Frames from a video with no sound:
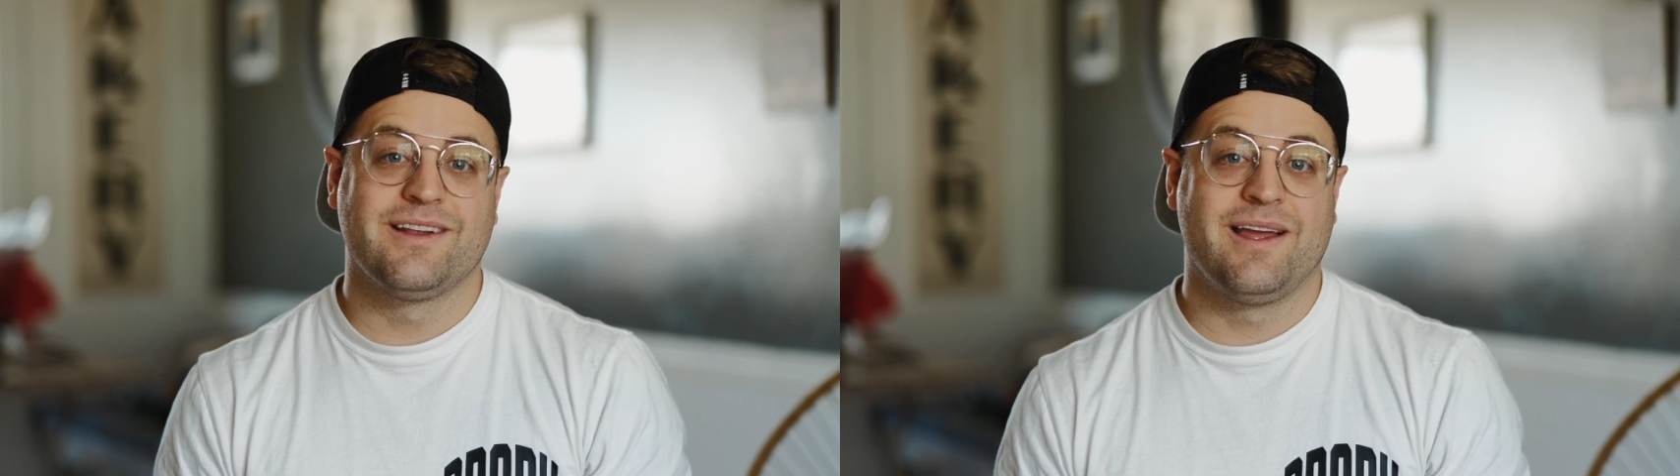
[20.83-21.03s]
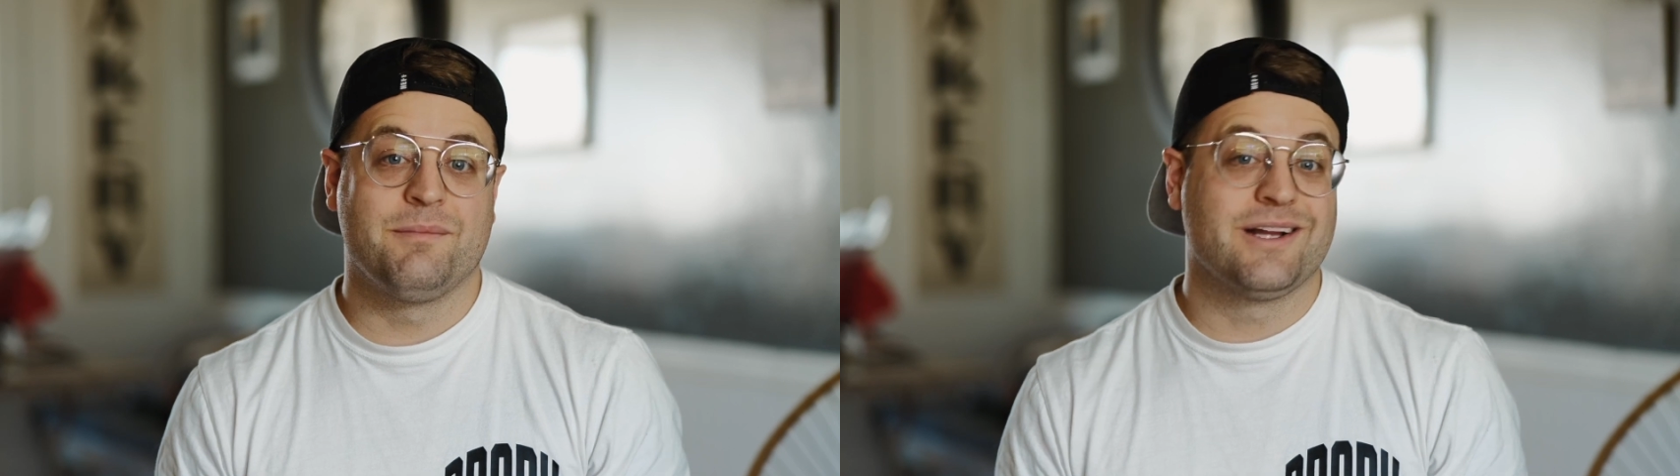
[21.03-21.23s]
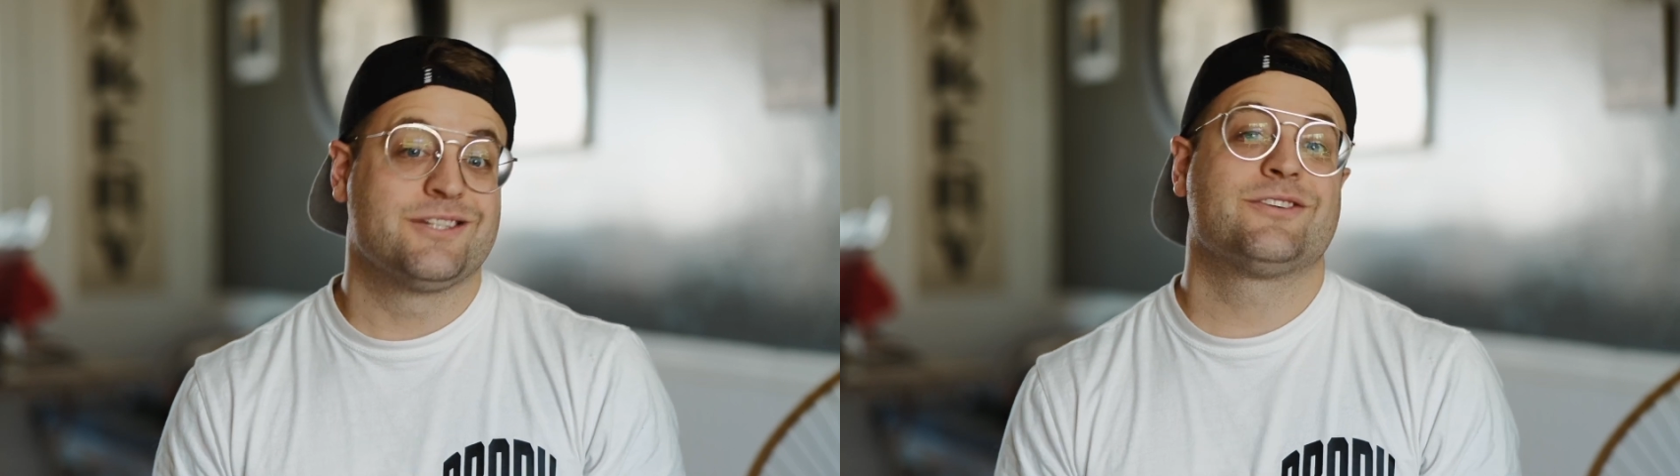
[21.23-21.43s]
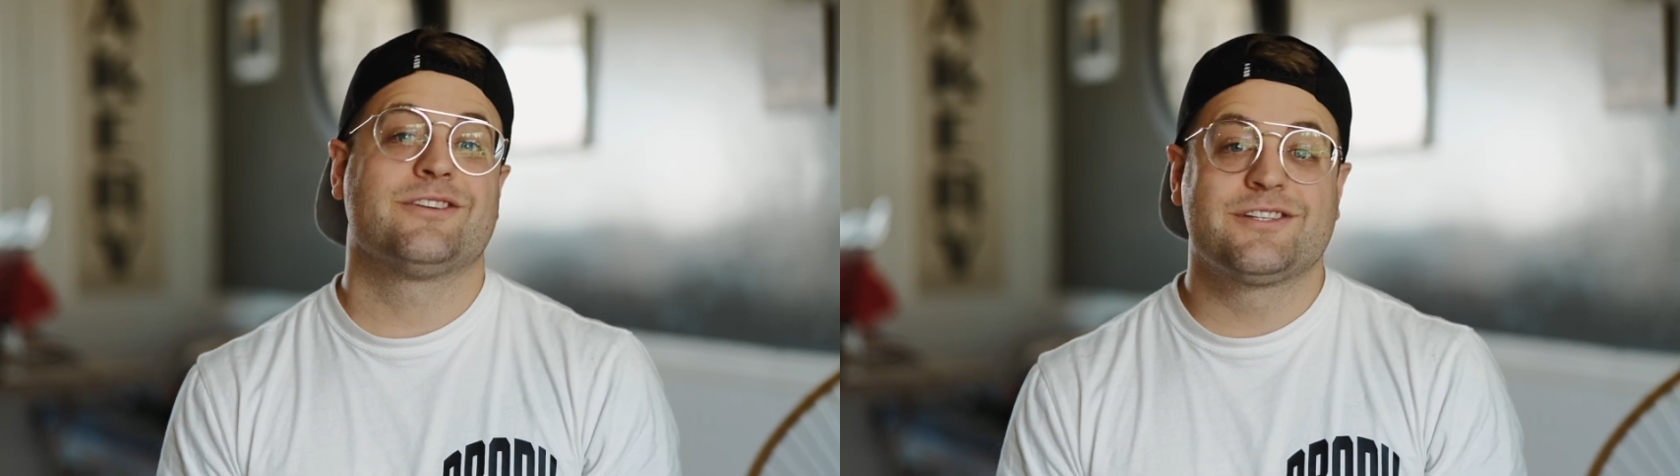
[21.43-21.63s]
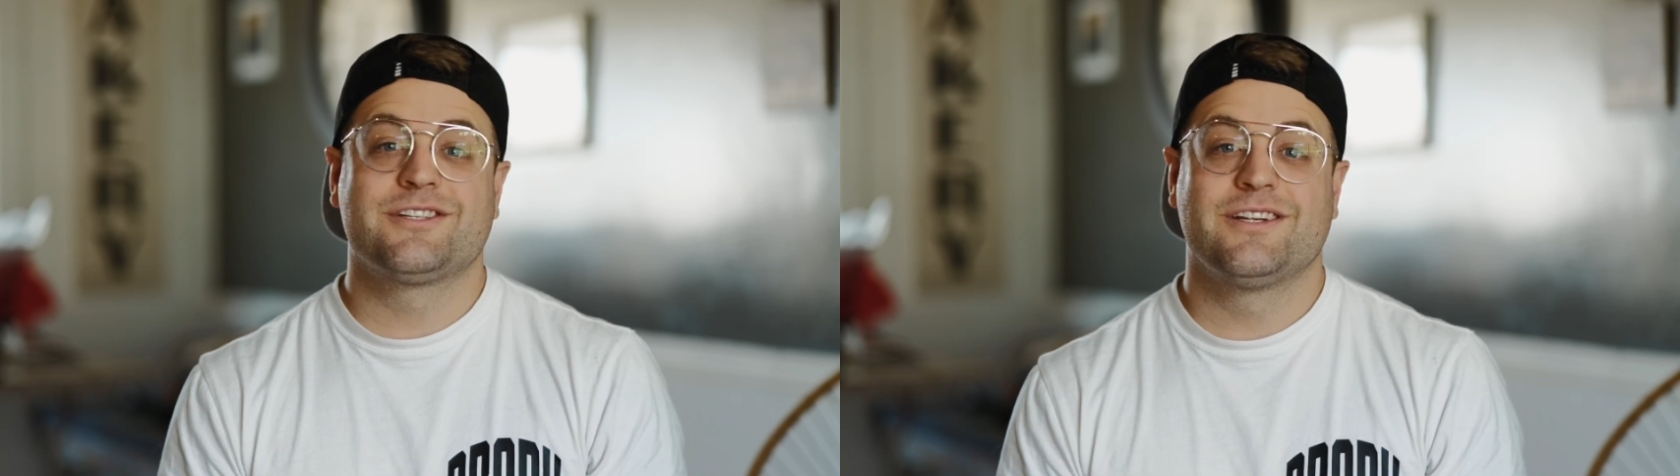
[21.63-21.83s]
in my
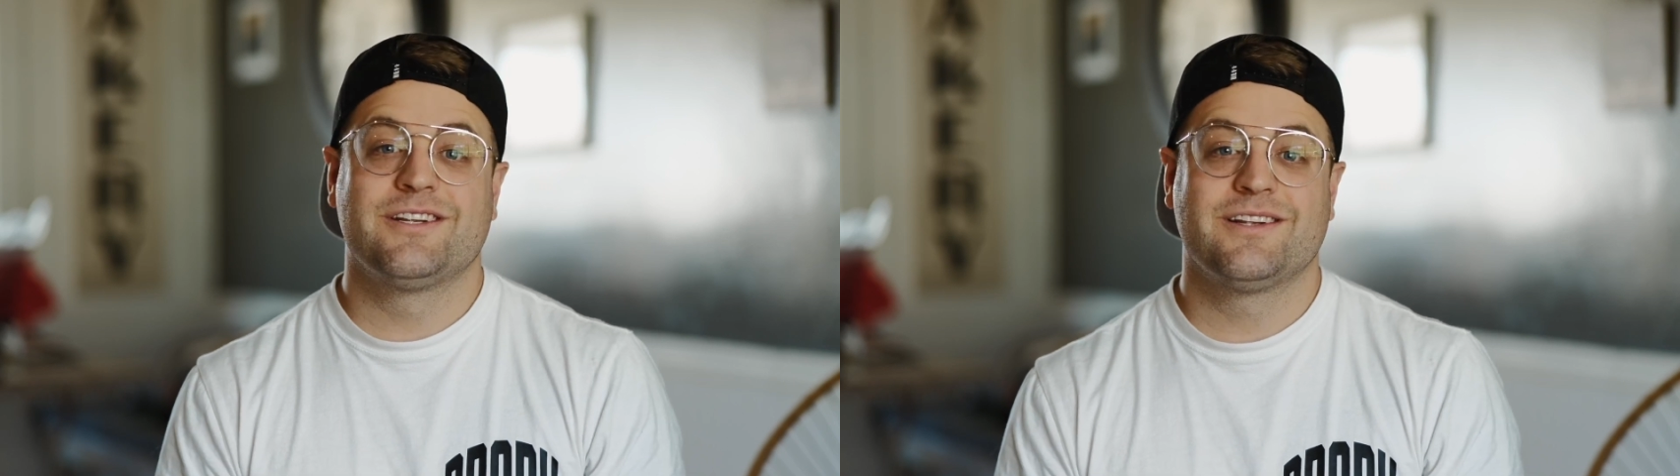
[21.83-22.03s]
church.